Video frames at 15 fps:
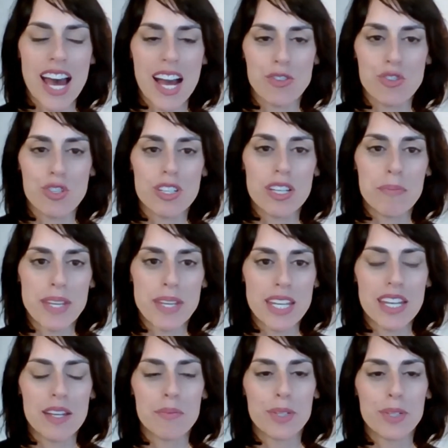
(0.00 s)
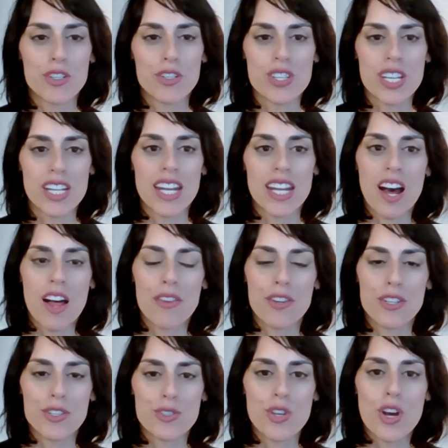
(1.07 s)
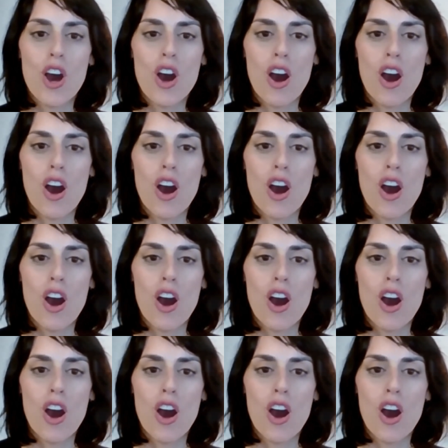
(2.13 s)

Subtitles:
actually be in person, and others